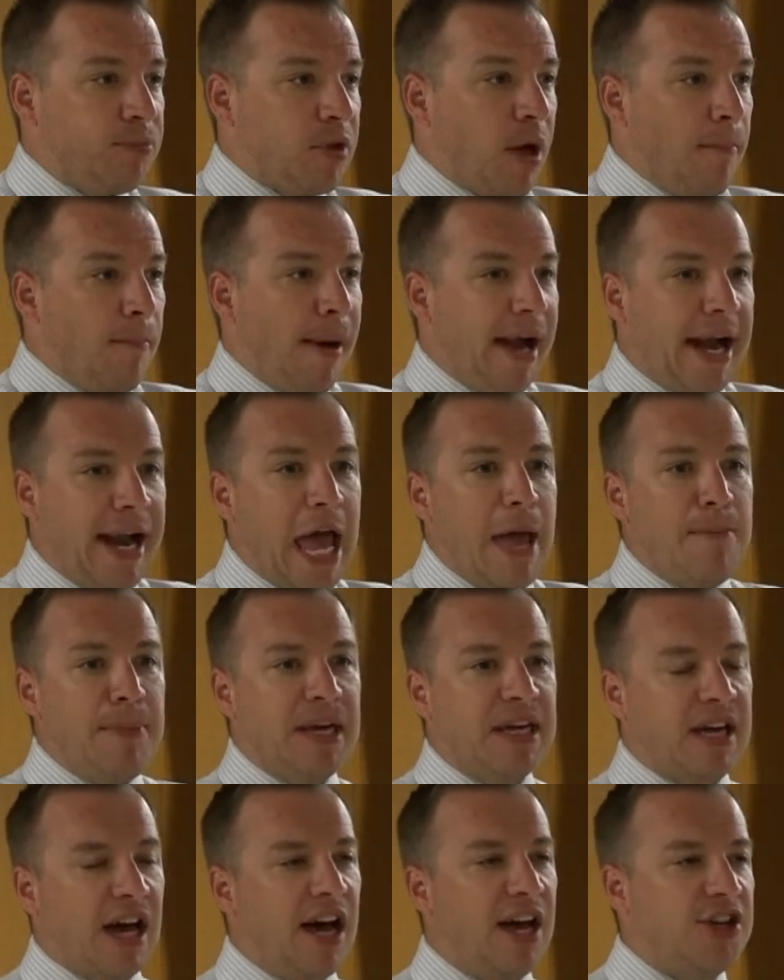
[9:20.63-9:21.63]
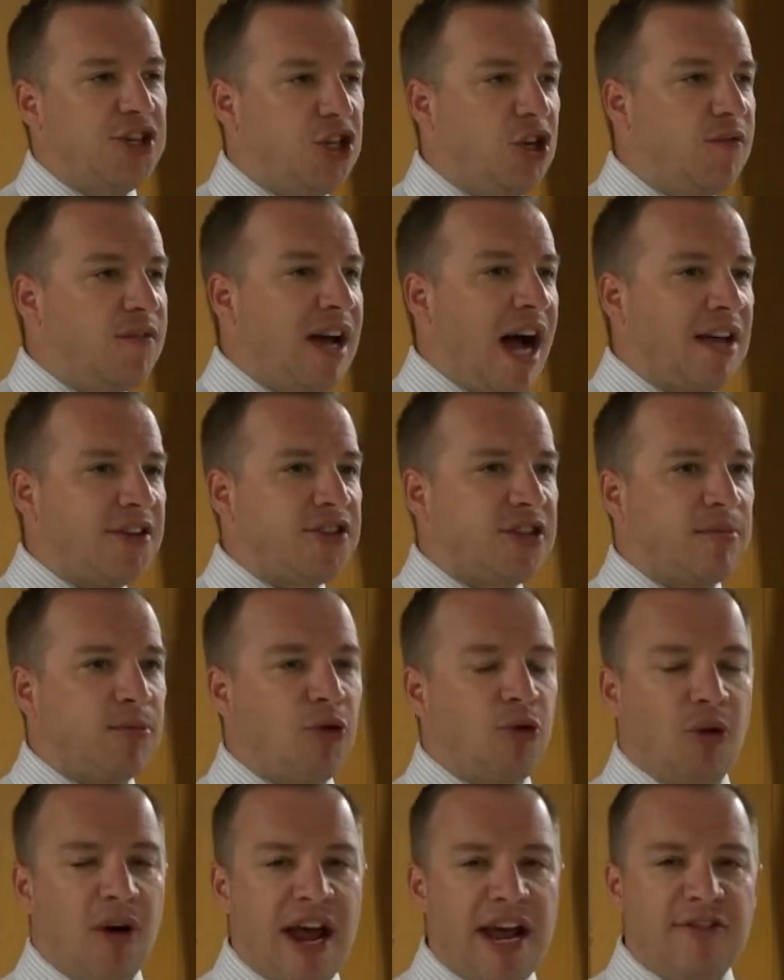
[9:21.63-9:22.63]
But it ain't because you've got some
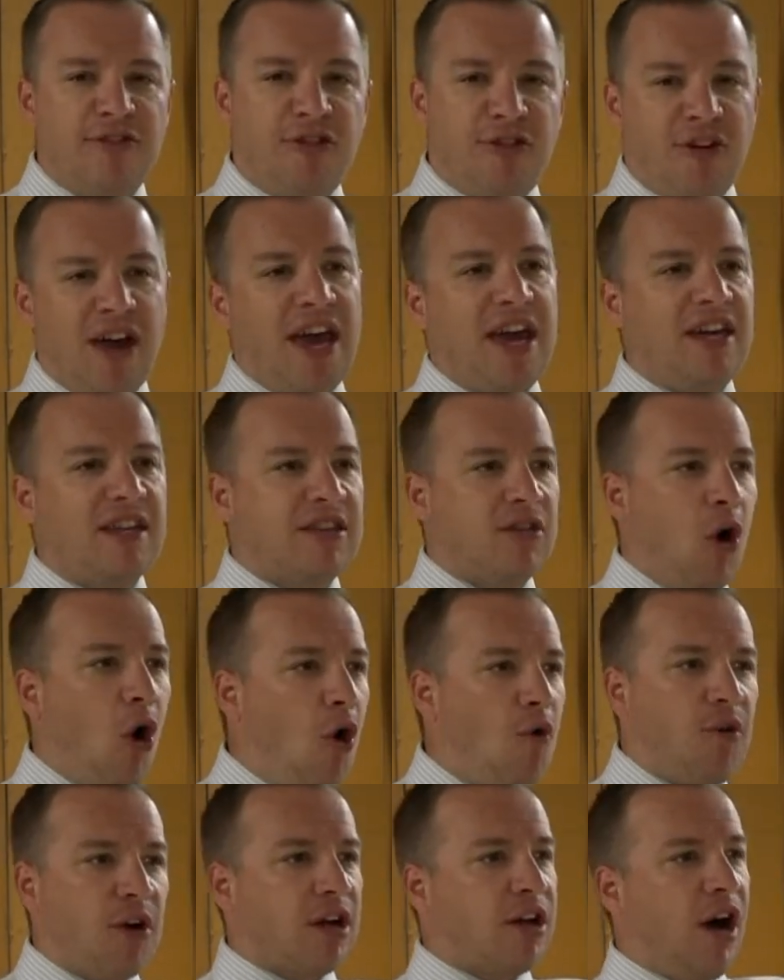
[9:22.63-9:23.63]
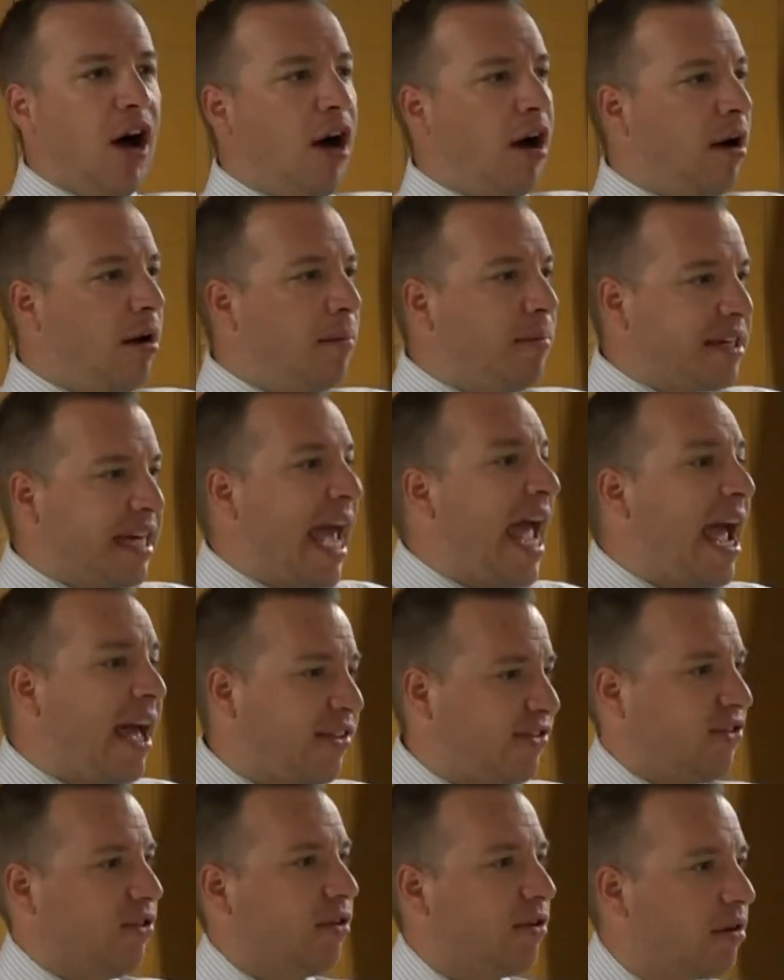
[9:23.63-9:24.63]
great faith to overcome
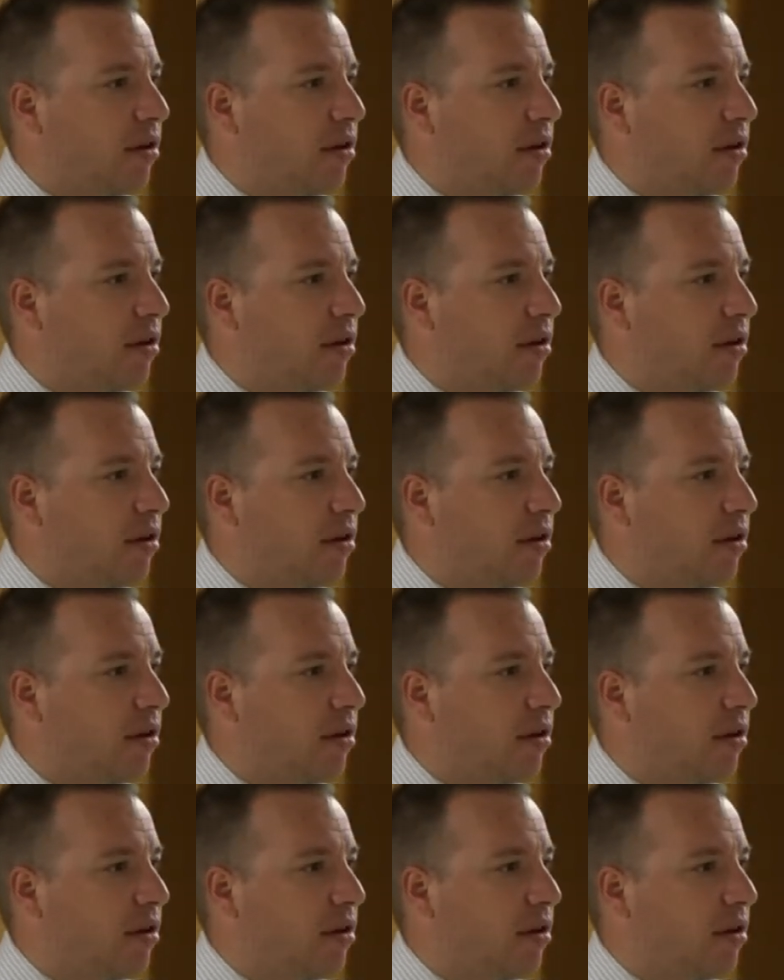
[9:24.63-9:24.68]
cancer.